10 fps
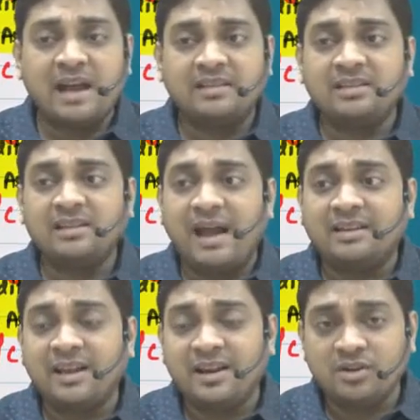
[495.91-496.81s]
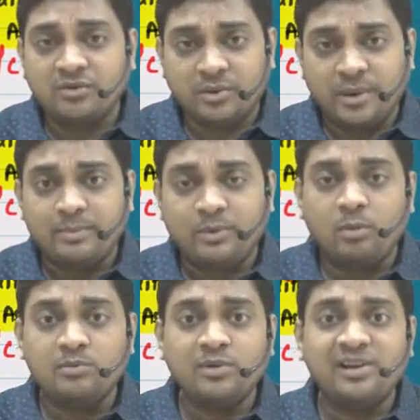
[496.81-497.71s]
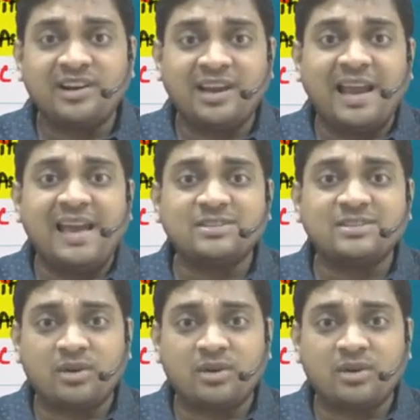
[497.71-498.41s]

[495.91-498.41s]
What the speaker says: at the end of 20 problem you will realize,